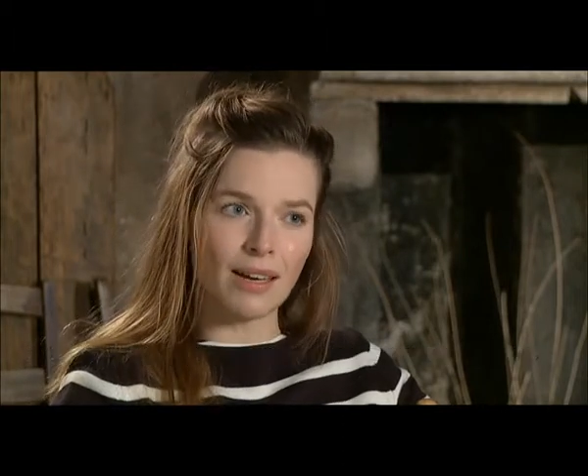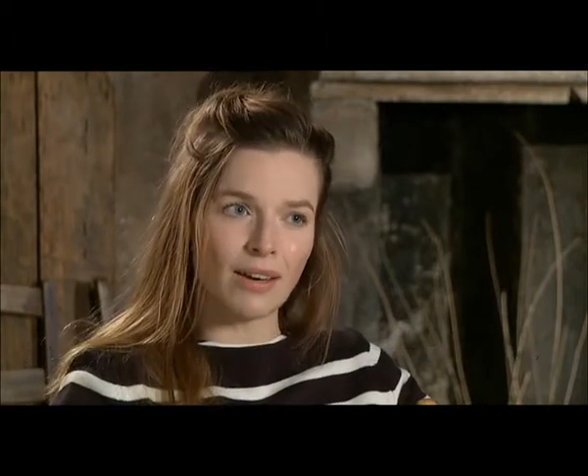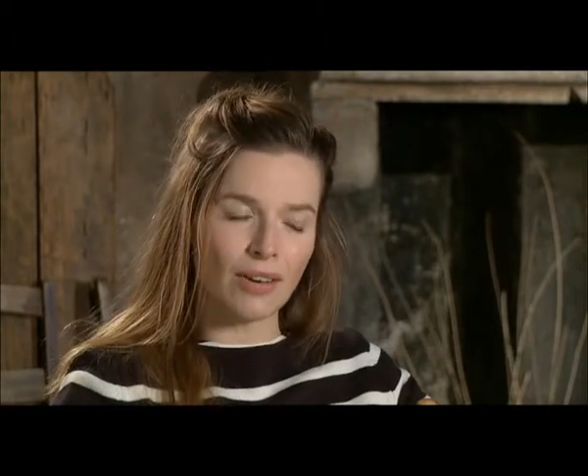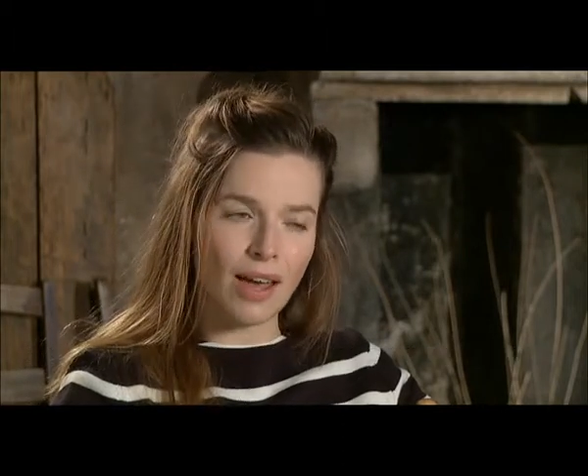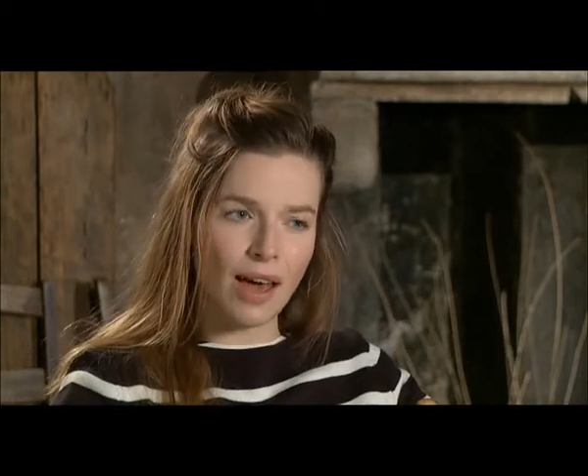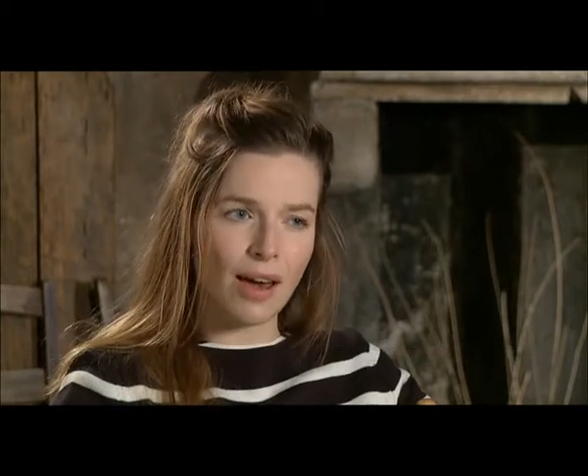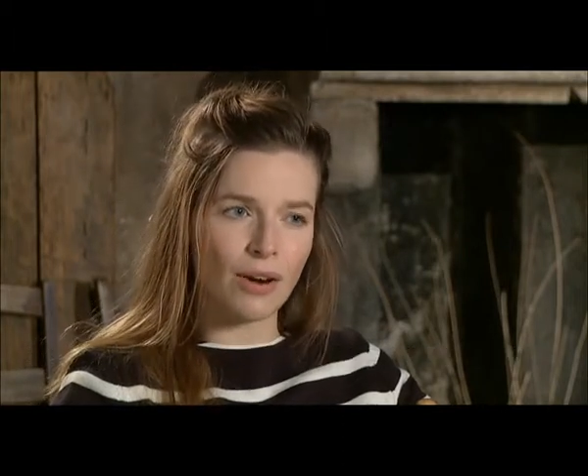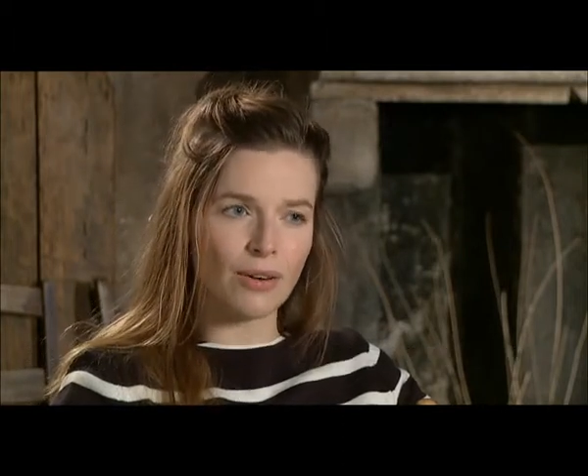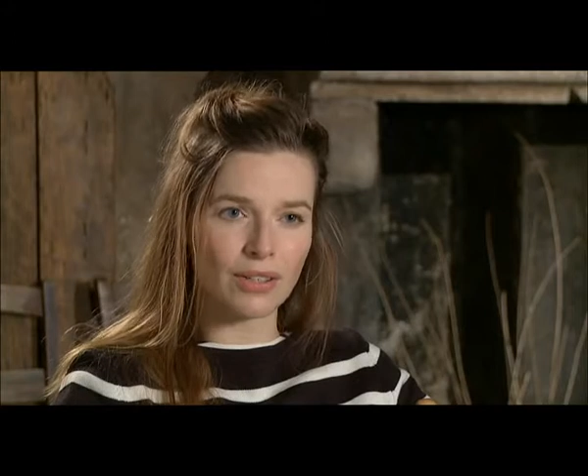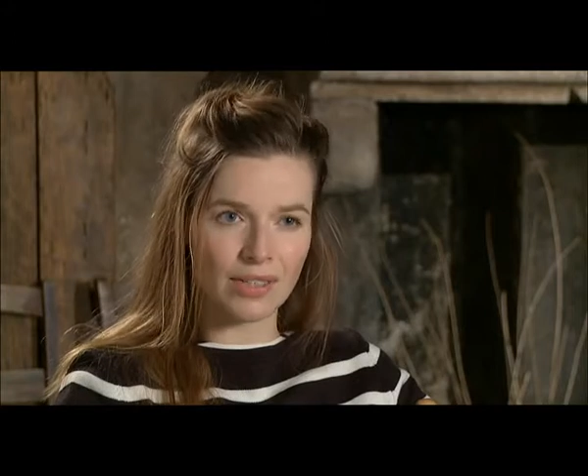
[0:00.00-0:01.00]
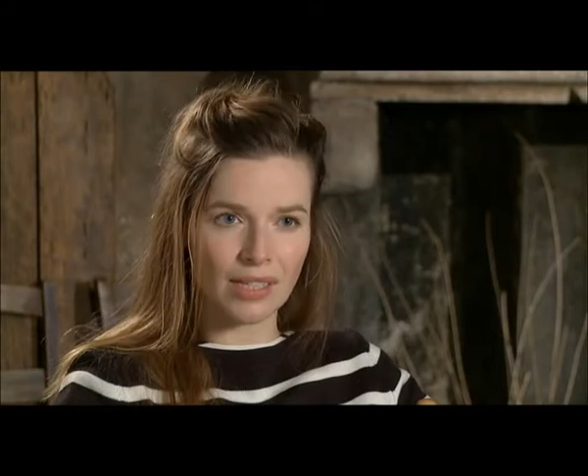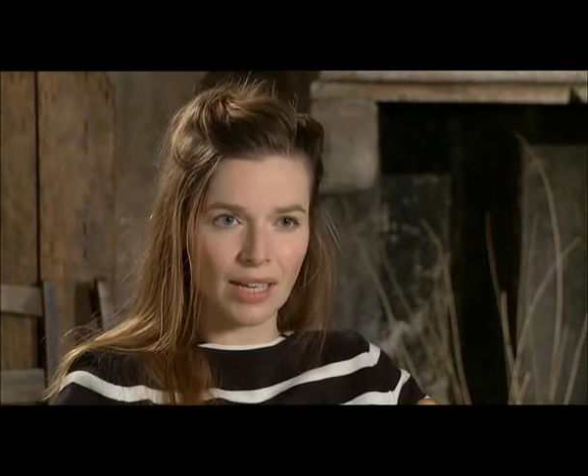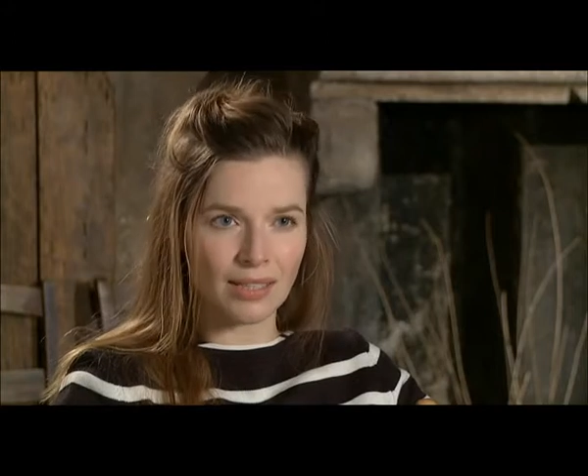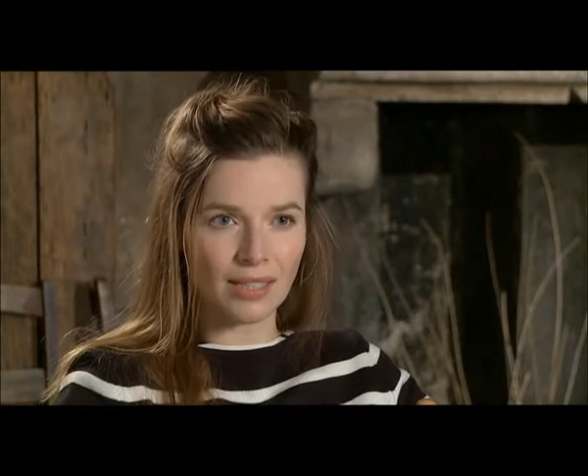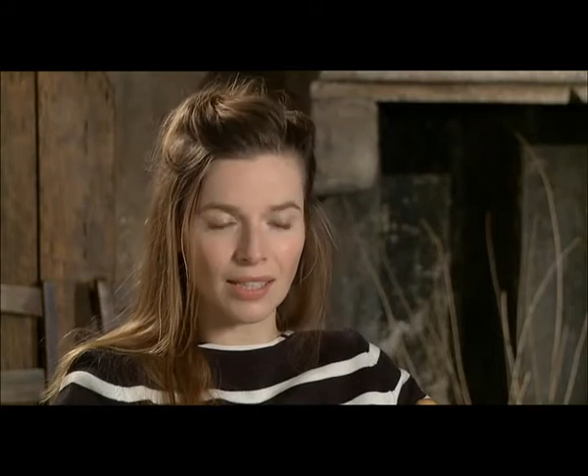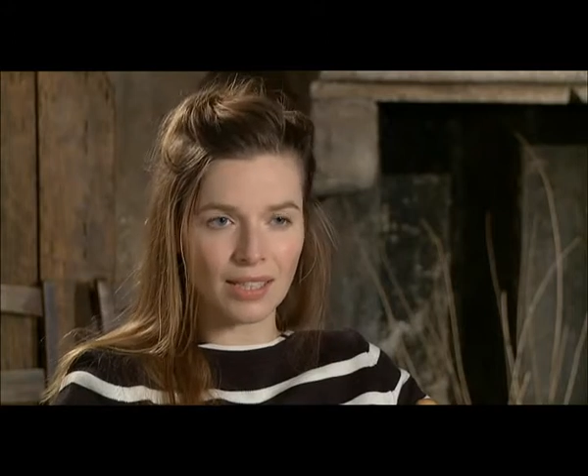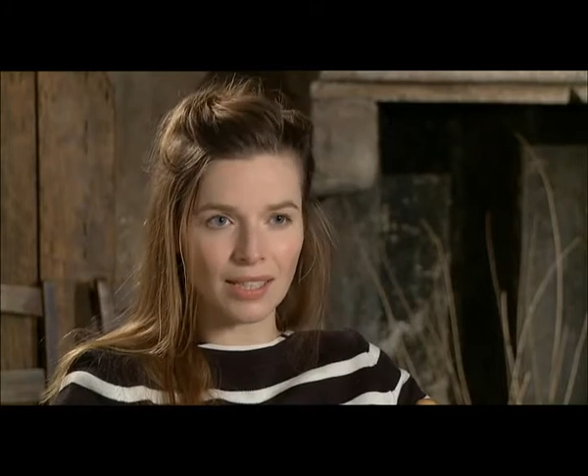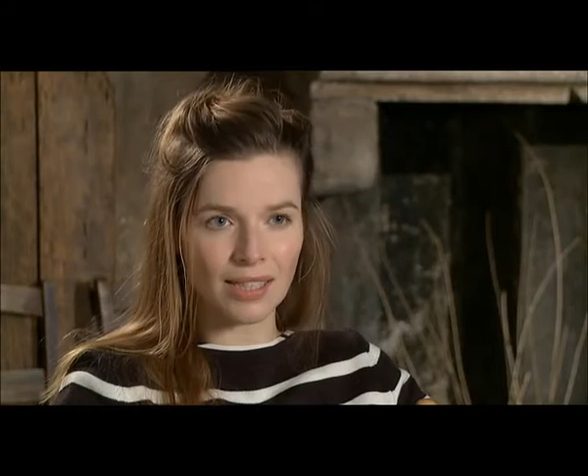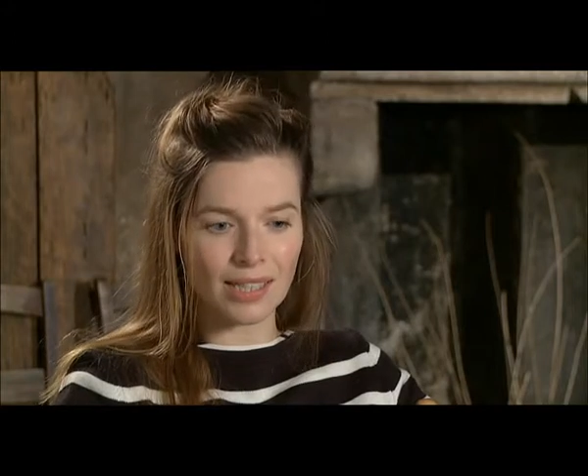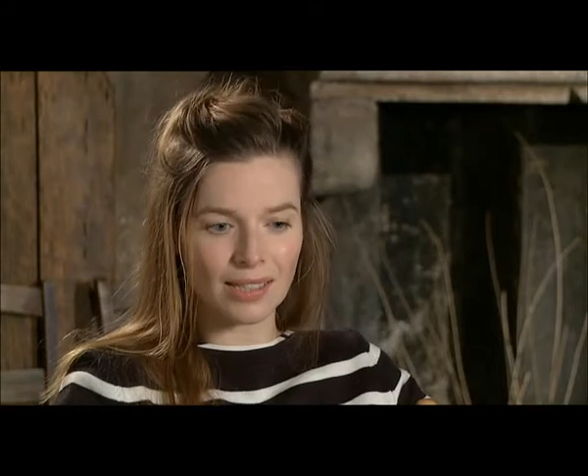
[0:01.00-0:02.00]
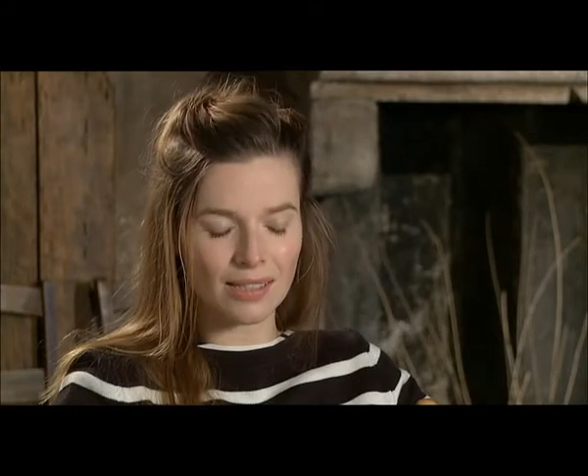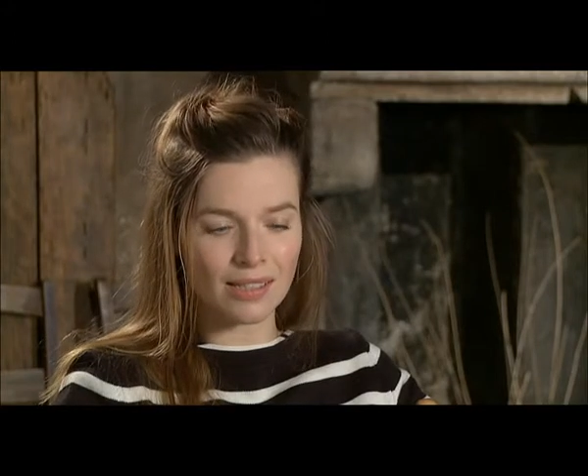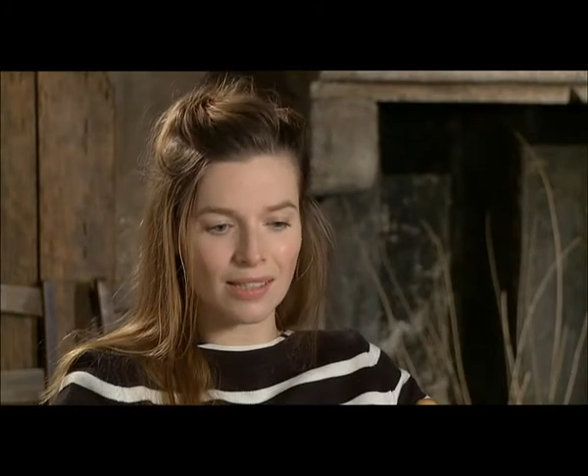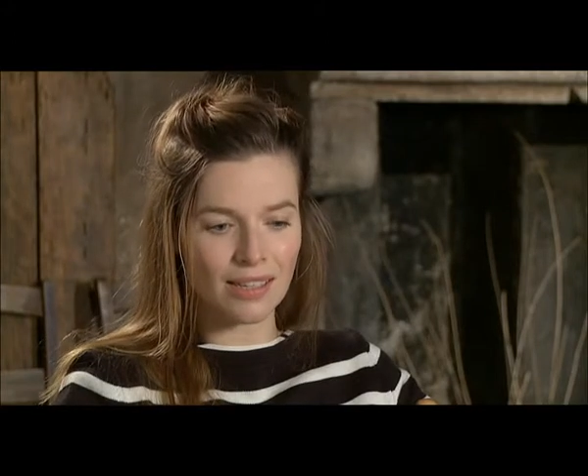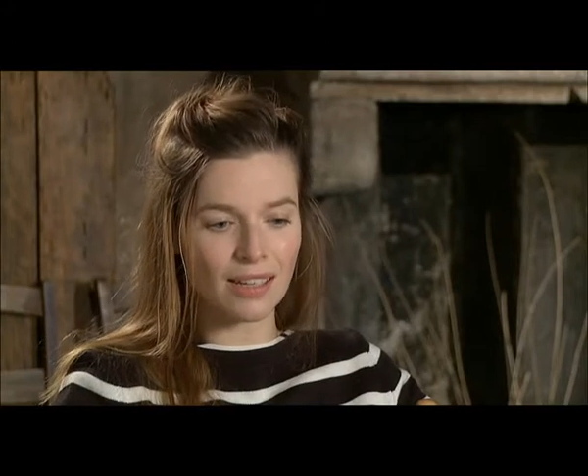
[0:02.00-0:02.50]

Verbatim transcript: on how on set he is